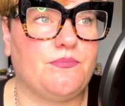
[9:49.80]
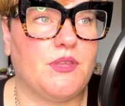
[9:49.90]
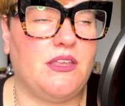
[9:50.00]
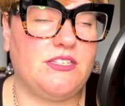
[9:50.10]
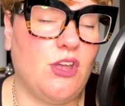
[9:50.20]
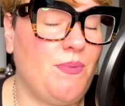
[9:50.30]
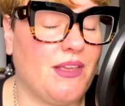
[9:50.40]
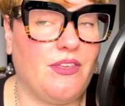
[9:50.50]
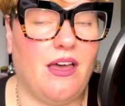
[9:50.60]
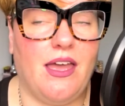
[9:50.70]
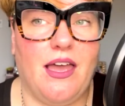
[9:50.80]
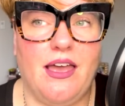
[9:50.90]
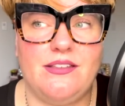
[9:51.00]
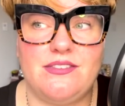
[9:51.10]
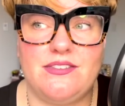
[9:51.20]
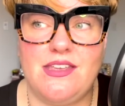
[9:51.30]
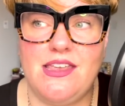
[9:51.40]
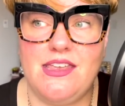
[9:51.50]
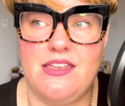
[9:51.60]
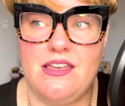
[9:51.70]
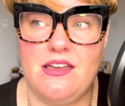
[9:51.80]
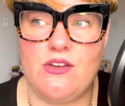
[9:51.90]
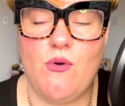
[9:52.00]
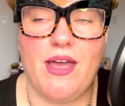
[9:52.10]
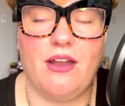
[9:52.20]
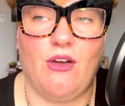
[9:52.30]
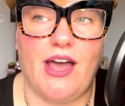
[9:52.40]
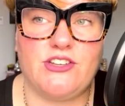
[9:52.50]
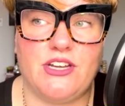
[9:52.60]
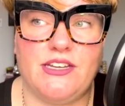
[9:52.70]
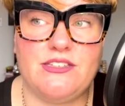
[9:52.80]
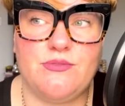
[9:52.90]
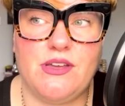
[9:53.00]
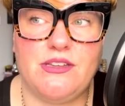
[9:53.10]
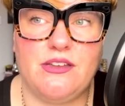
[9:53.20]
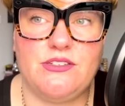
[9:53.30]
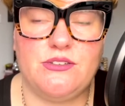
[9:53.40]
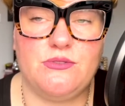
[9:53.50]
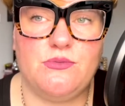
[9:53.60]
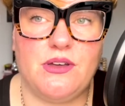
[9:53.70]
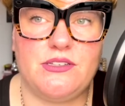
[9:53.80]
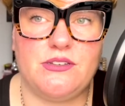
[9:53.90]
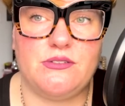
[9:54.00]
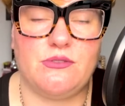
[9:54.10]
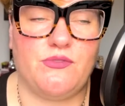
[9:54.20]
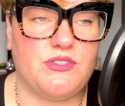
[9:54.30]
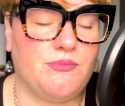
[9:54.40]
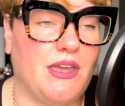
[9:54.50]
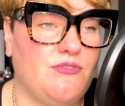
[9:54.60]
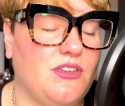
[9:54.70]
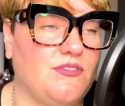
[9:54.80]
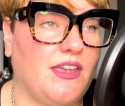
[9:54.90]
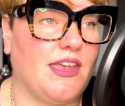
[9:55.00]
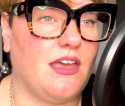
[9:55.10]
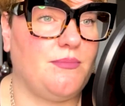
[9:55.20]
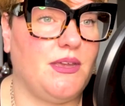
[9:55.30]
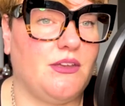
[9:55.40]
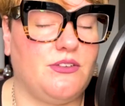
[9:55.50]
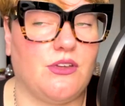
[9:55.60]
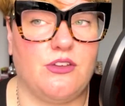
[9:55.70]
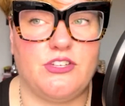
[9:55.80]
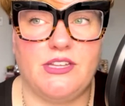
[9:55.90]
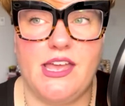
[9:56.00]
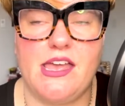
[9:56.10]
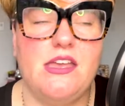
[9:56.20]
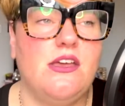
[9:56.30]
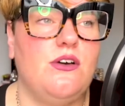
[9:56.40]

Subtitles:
this topic that I see quite a lot, actually. So I do, obviously we have Fierce Fatty Academy, do coaching there.